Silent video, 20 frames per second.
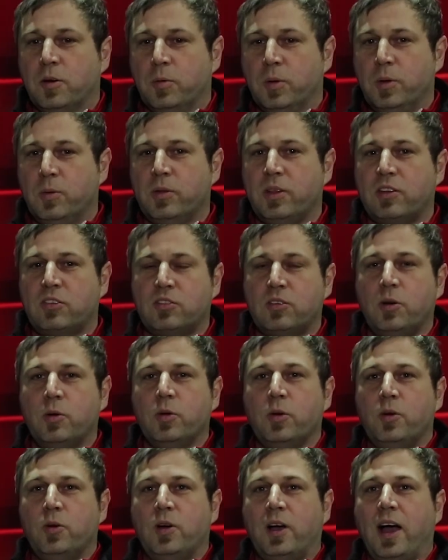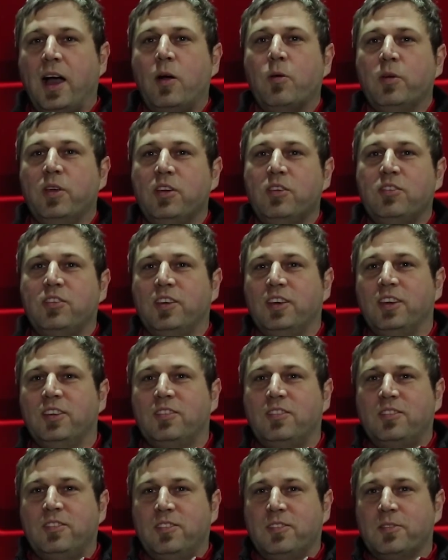We want to show you how easy
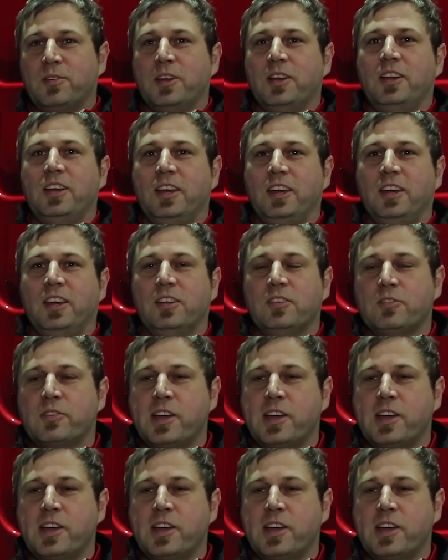it's really in